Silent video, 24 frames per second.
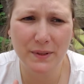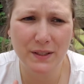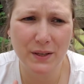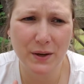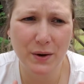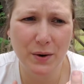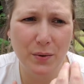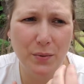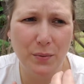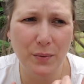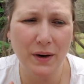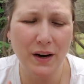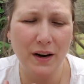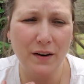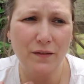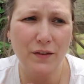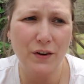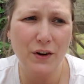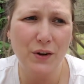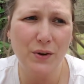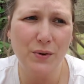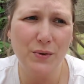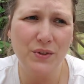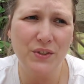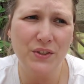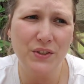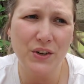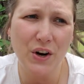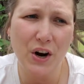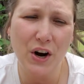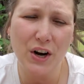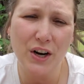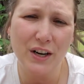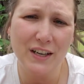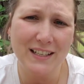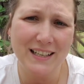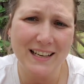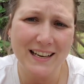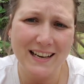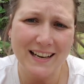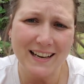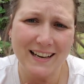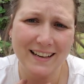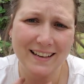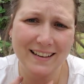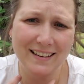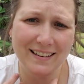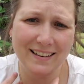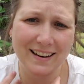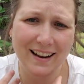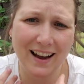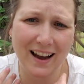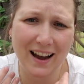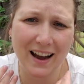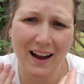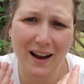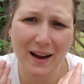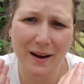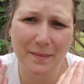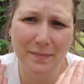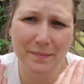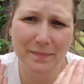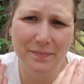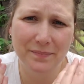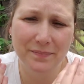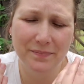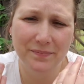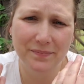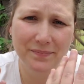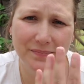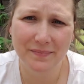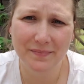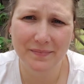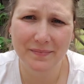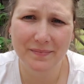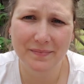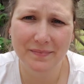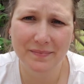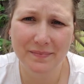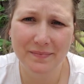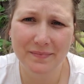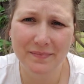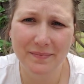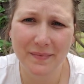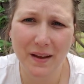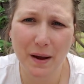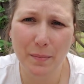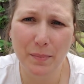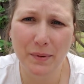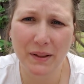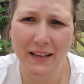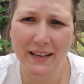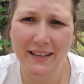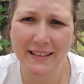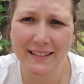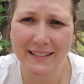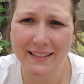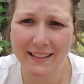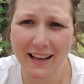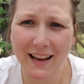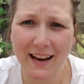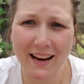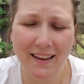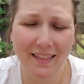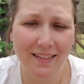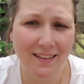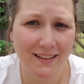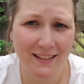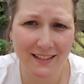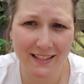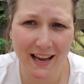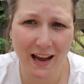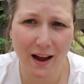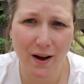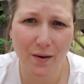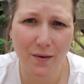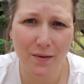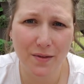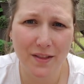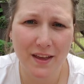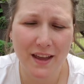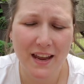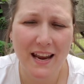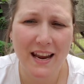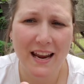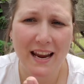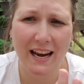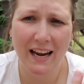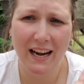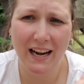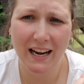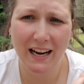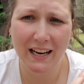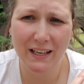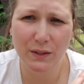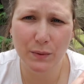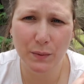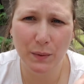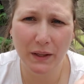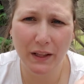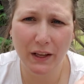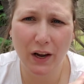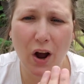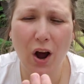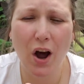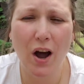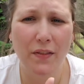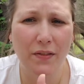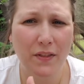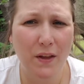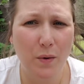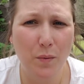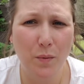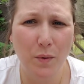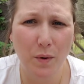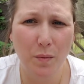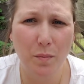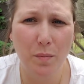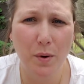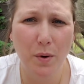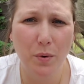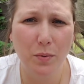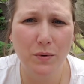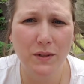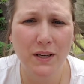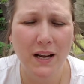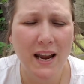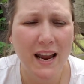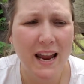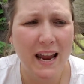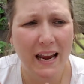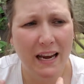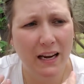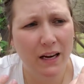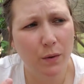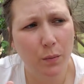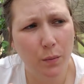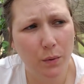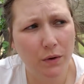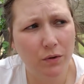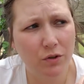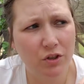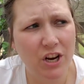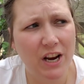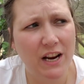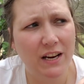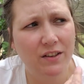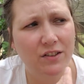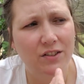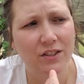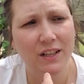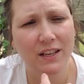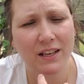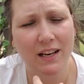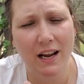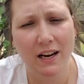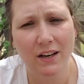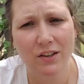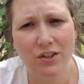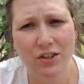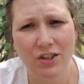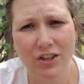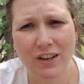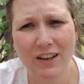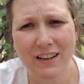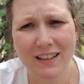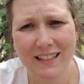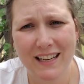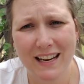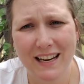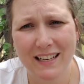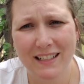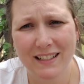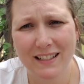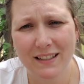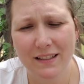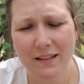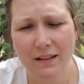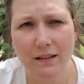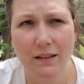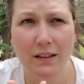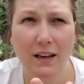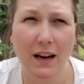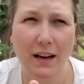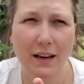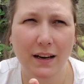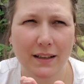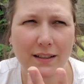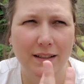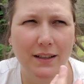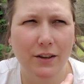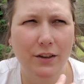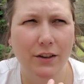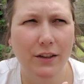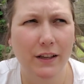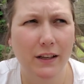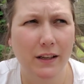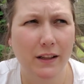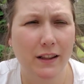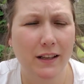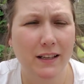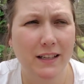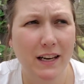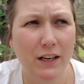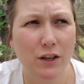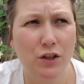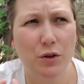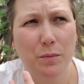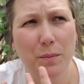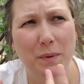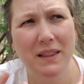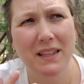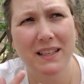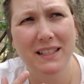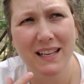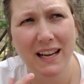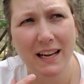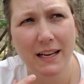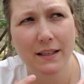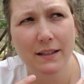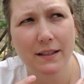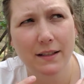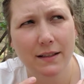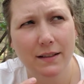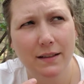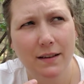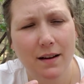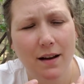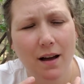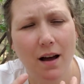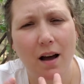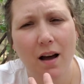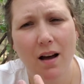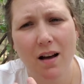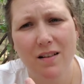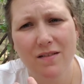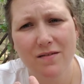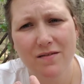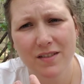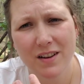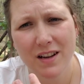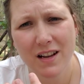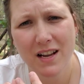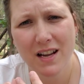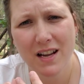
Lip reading: So whenever you start in a place like the South and it gets really hot, they will bolt, and it will change the texture and taste, or not necessarily the texture, but the taste of